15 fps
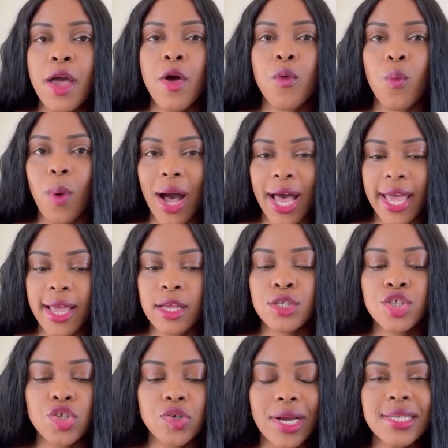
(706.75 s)
Why?
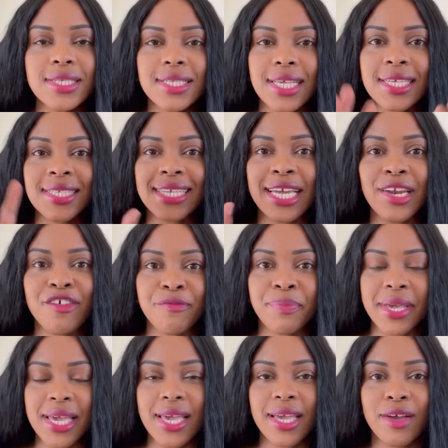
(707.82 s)
Stress is a state of
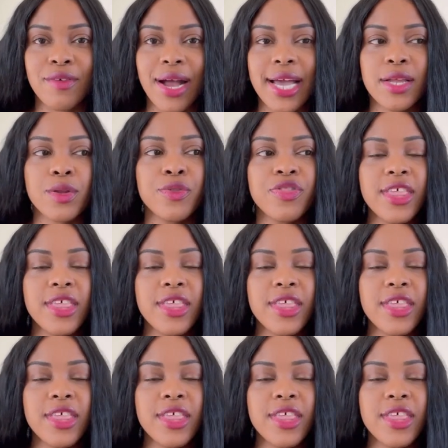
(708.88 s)
being, right?